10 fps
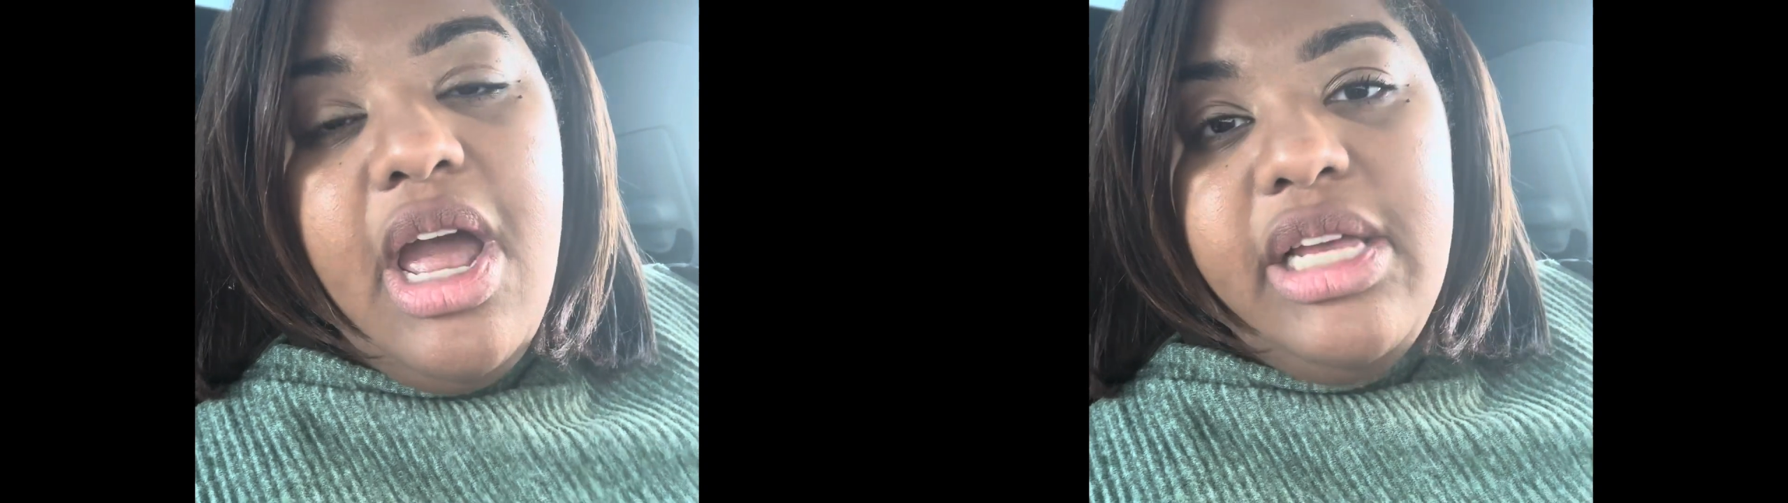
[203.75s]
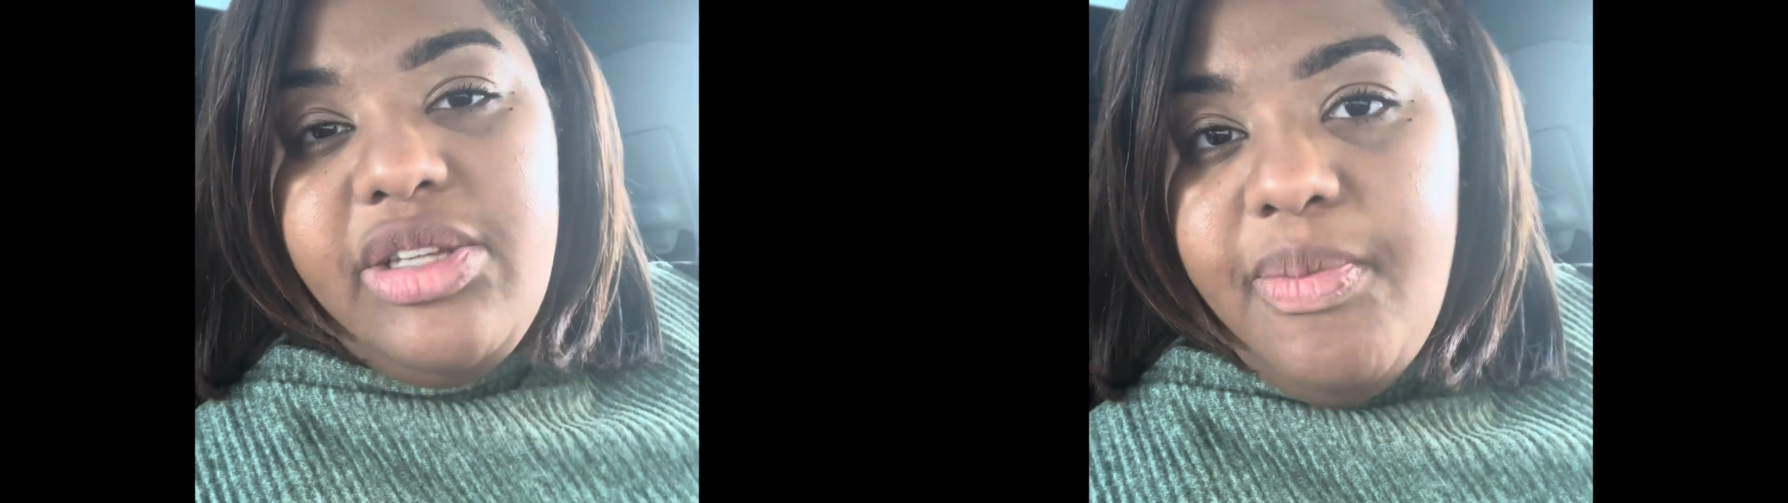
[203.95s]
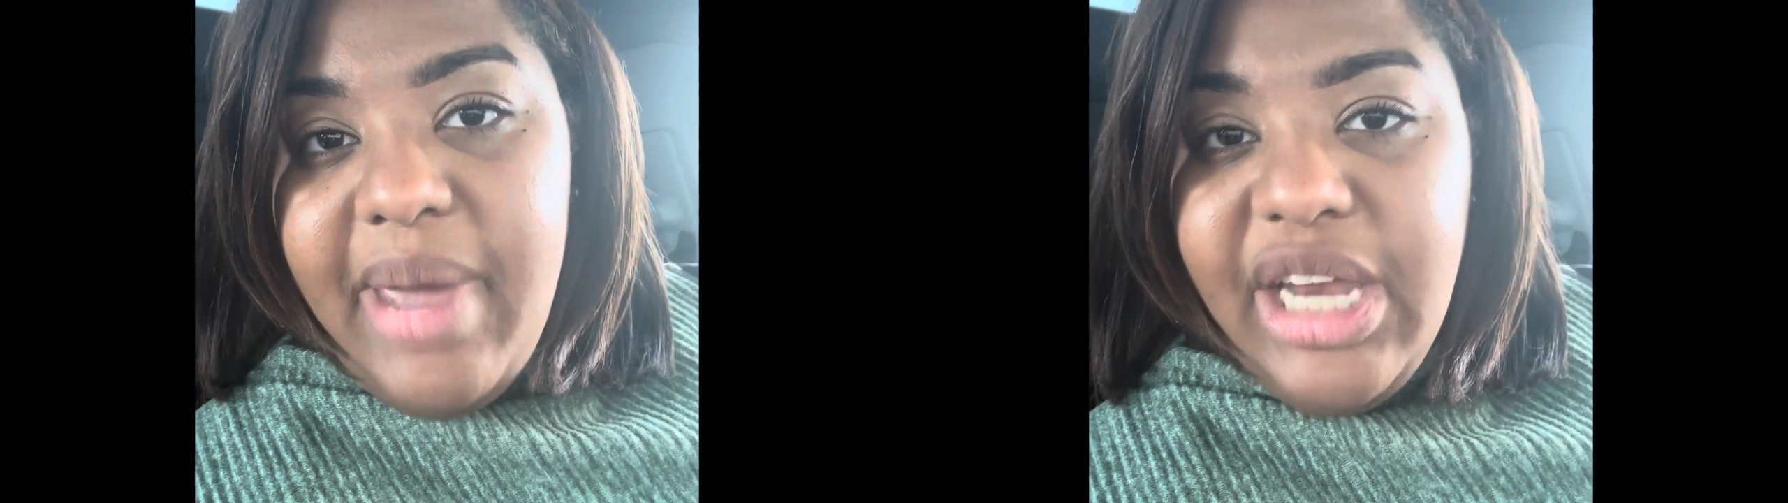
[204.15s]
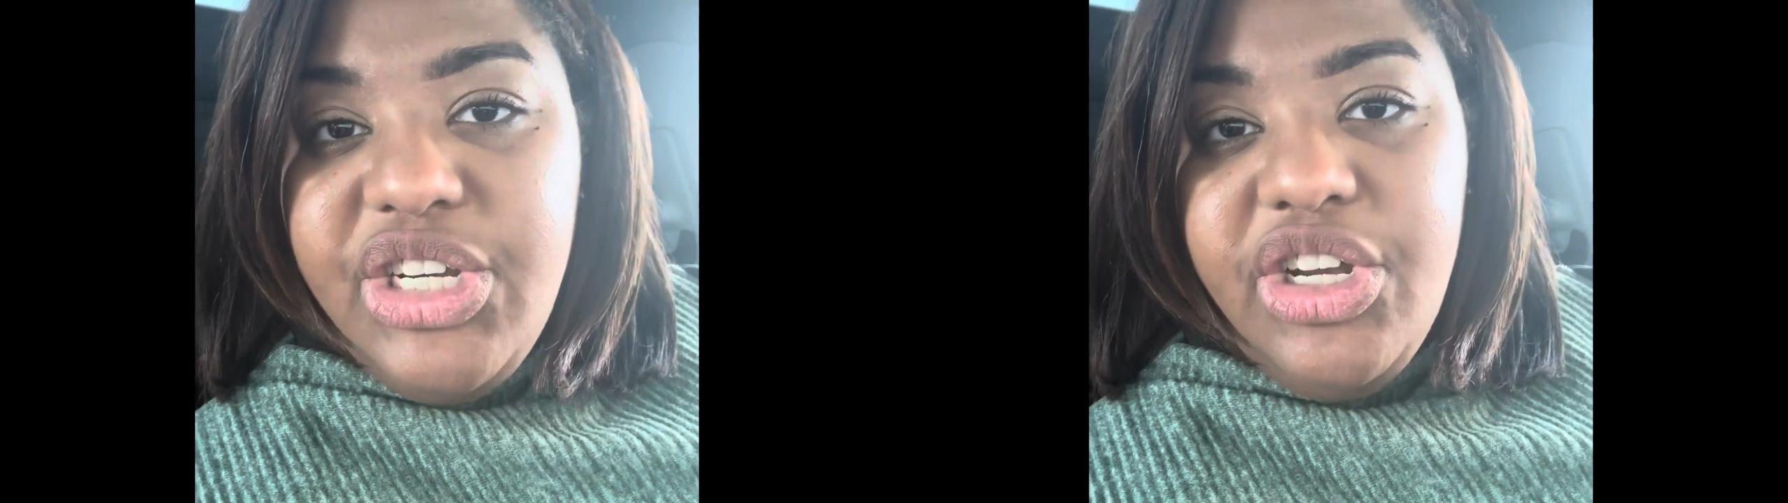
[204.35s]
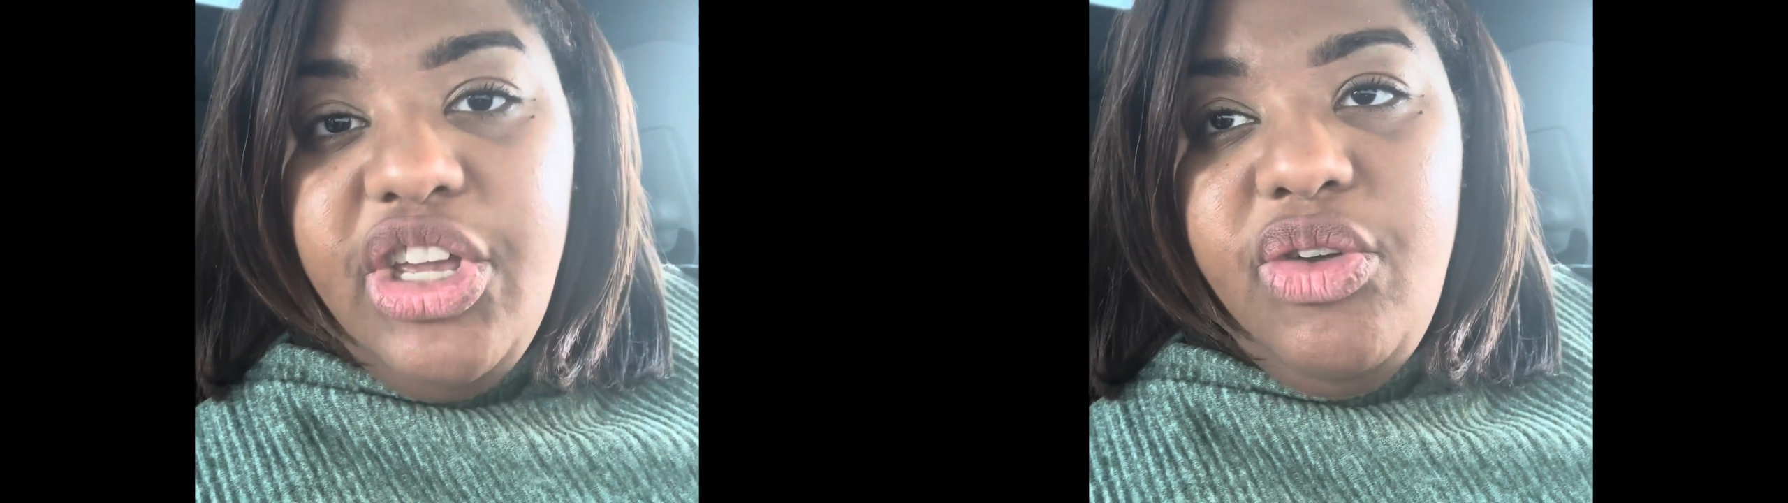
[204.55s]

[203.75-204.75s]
So make sure you